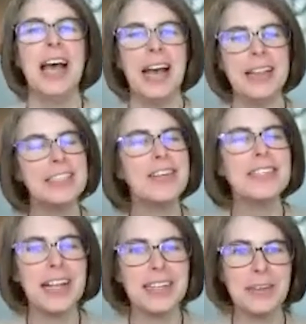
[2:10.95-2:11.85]
And they start
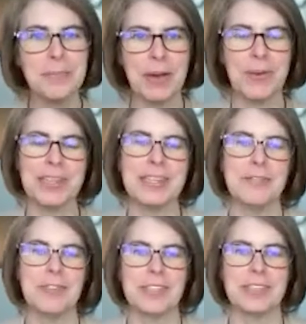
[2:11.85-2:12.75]
telling you about what they
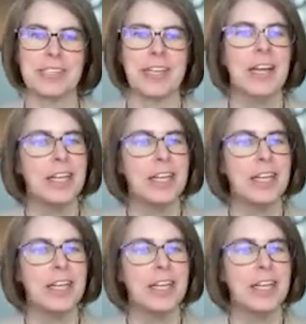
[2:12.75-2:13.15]
do for a living.